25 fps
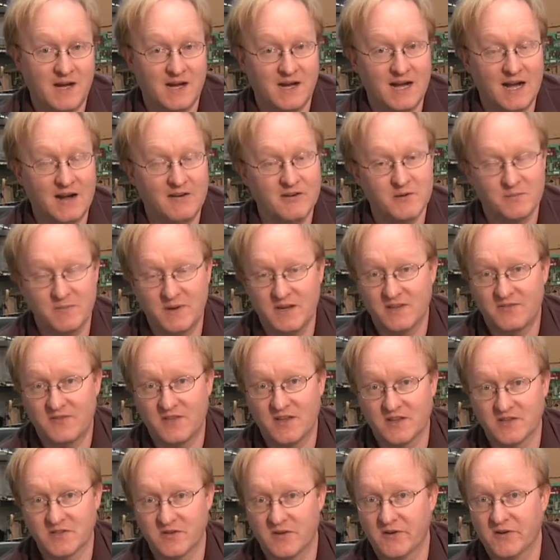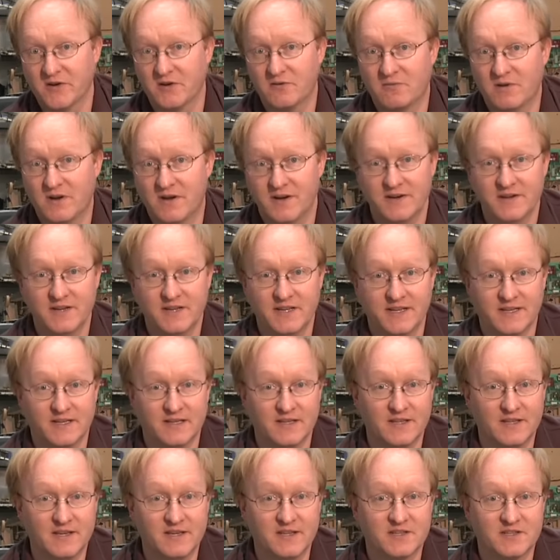How to make things auto-run in
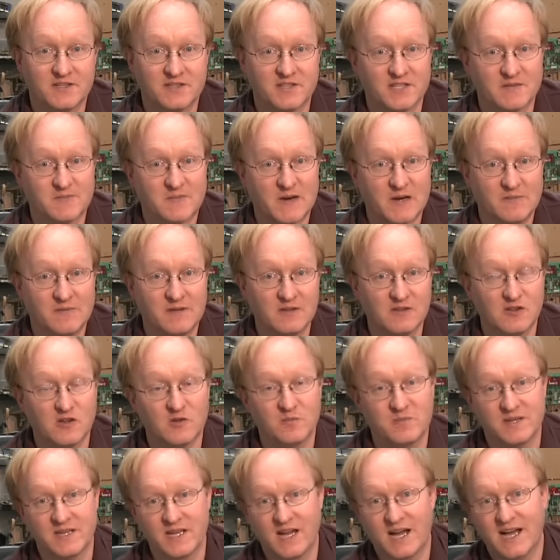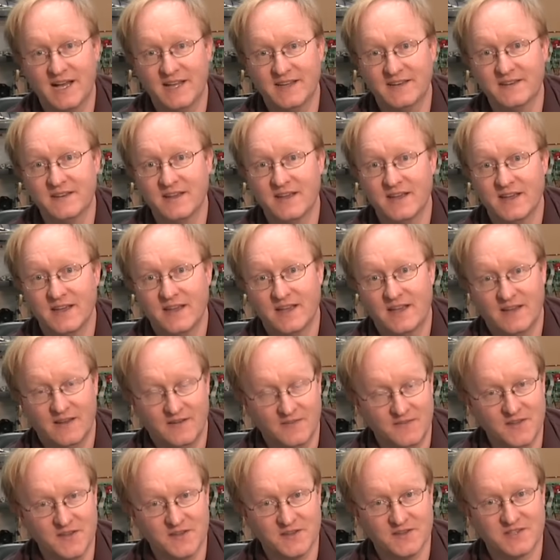Linux is probably a little beyond
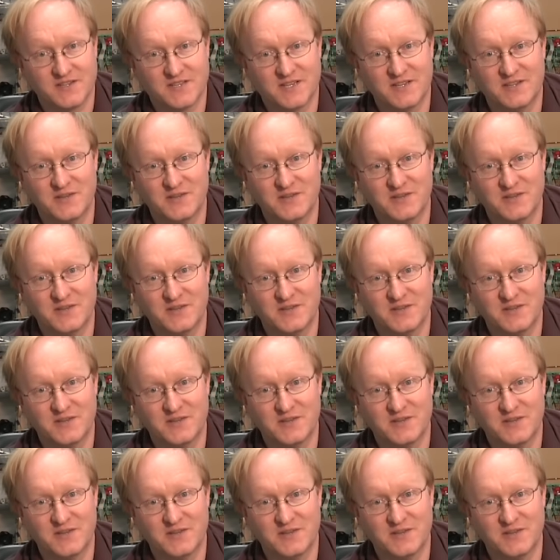this